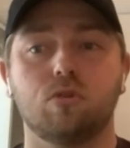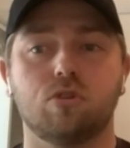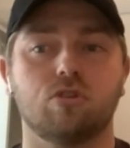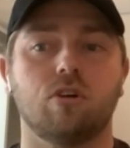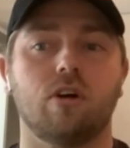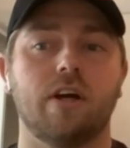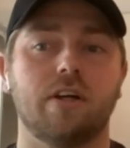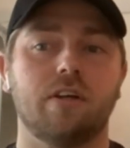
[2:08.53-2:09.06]

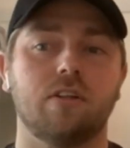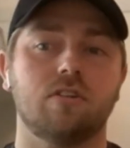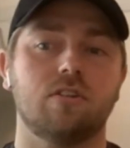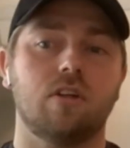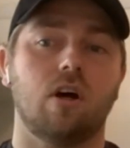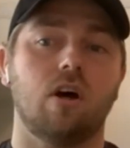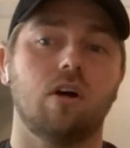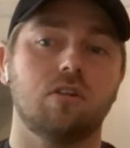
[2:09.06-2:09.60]
poorer ball
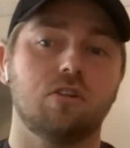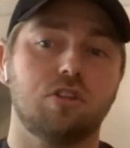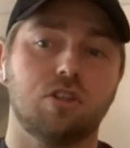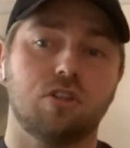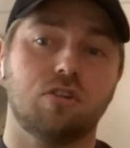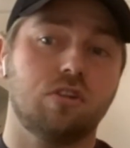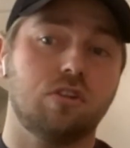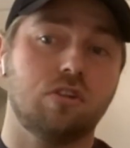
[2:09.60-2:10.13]
strikers that
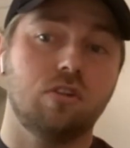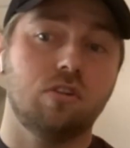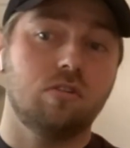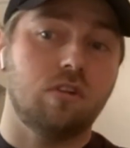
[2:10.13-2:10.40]
just